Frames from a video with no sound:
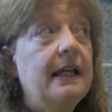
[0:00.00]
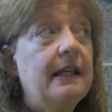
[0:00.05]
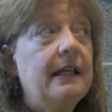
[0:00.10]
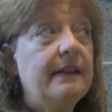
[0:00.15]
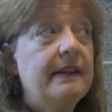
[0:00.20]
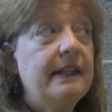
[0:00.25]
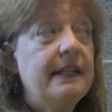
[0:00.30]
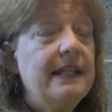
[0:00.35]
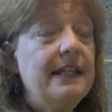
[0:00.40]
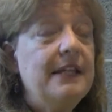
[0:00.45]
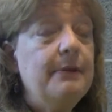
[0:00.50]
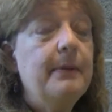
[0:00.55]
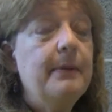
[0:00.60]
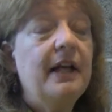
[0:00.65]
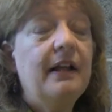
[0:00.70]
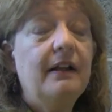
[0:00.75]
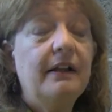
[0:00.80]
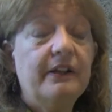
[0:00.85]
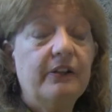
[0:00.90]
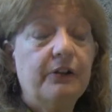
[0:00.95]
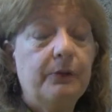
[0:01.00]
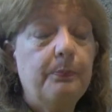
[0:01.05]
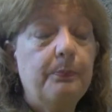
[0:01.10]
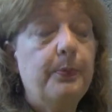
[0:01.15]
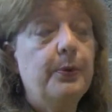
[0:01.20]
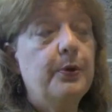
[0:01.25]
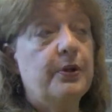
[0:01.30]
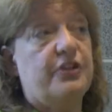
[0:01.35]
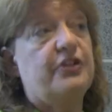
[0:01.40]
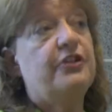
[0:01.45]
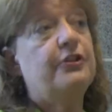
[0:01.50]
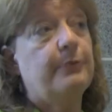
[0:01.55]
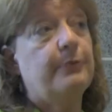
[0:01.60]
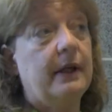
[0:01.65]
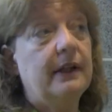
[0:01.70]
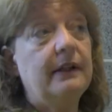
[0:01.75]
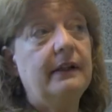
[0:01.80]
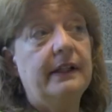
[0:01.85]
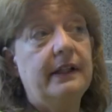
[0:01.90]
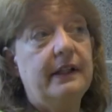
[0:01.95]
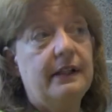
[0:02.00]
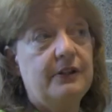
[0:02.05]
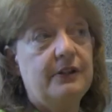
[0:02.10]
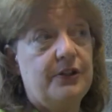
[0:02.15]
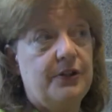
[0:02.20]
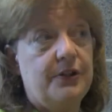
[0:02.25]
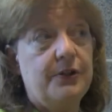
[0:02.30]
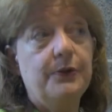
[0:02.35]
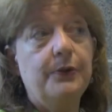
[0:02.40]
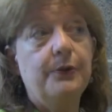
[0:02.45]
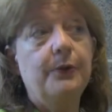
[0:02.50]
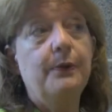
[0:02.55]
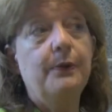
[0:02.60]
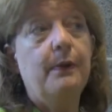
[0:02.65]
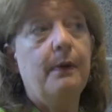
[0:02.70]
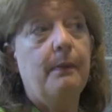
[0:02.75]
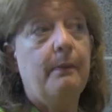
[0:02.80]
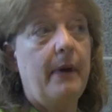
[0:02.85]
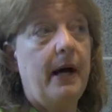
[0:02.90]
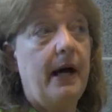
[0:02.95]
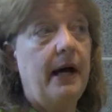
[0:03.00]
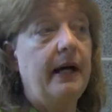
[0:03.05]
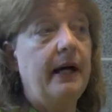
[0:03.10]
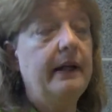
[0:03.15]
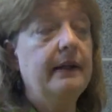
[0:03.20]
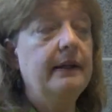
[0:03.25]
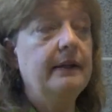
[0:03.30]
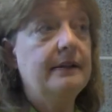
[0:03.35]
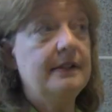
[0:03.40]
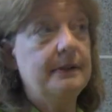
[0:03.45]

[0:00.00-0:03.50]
the email is pushed directly to my